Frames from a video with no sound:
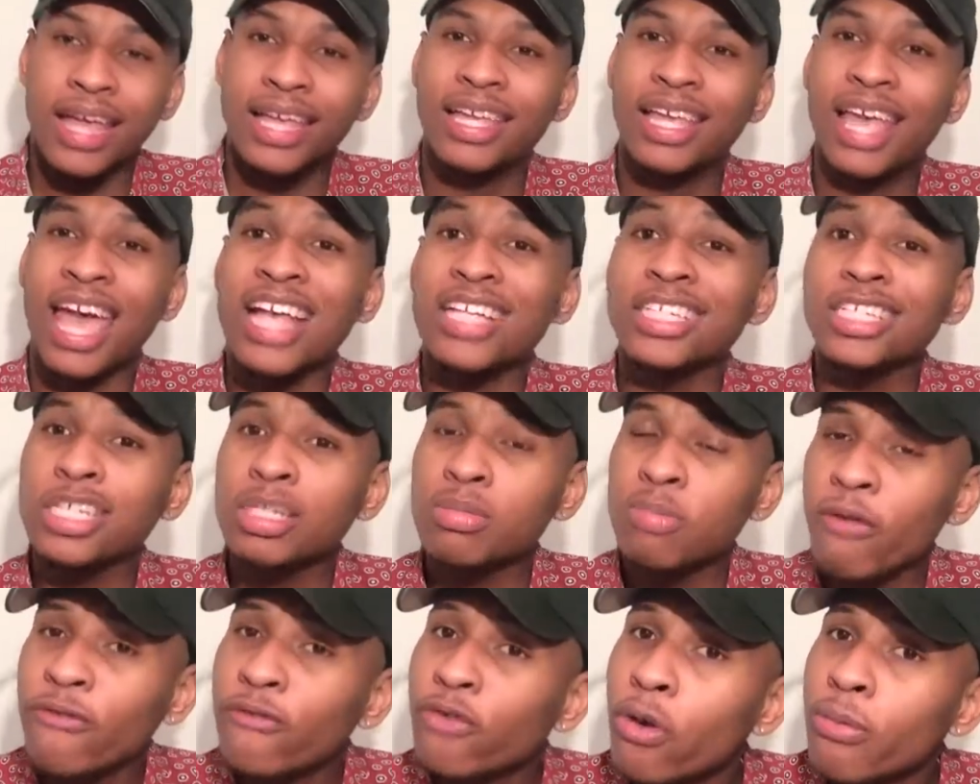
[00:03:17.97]
Kesha's
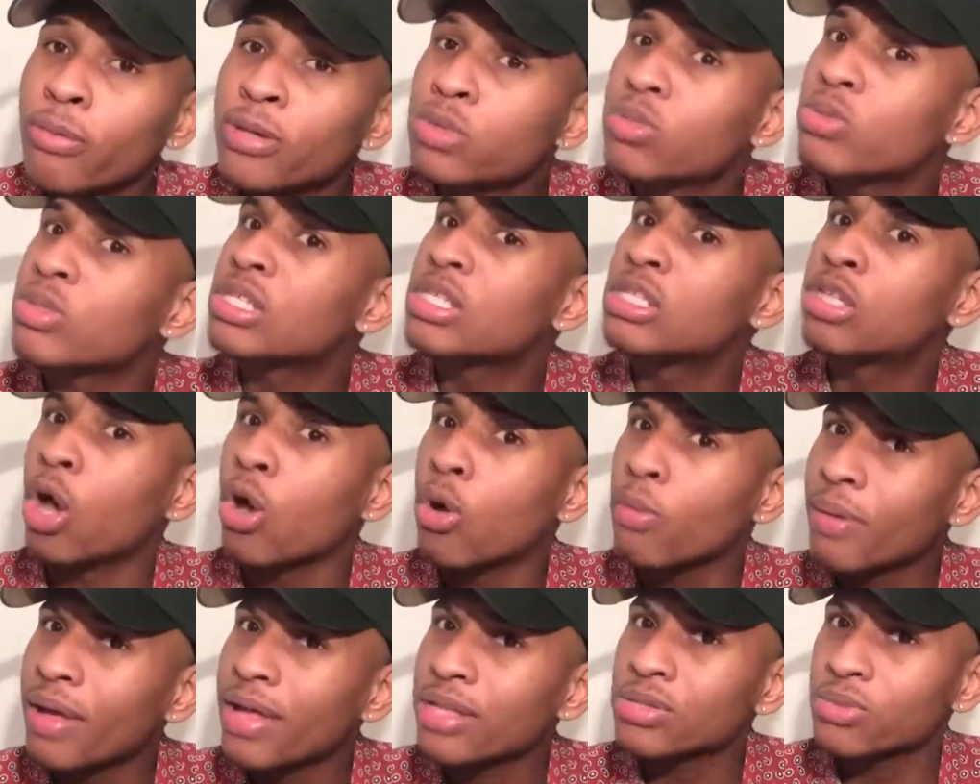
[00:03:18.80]
performance was
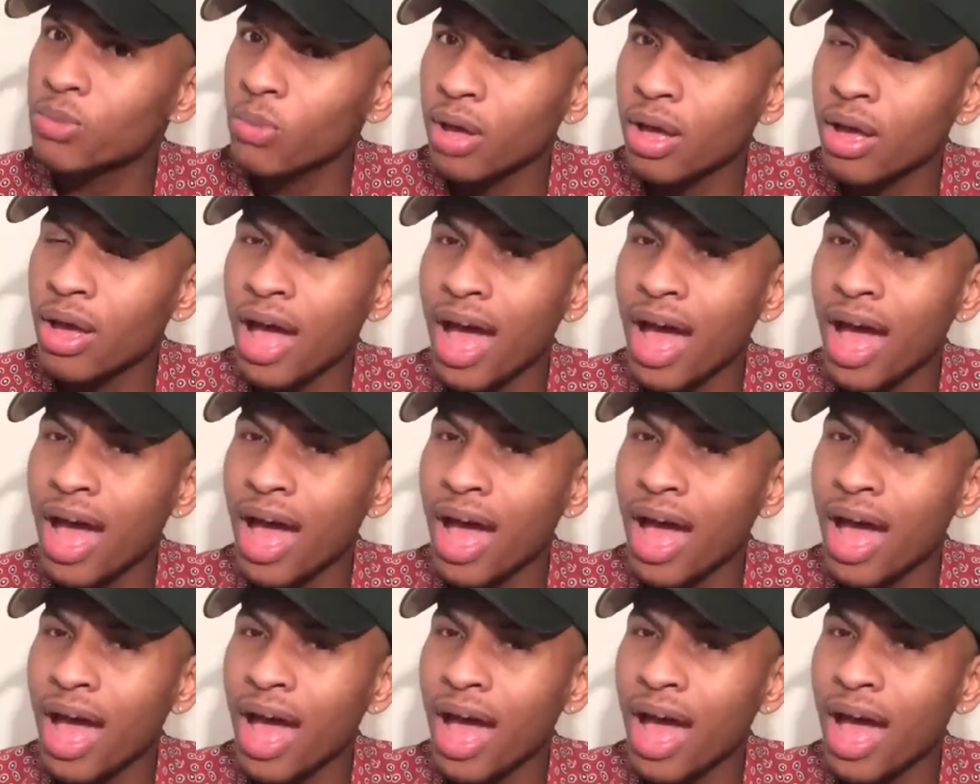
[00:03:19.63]
dope as well.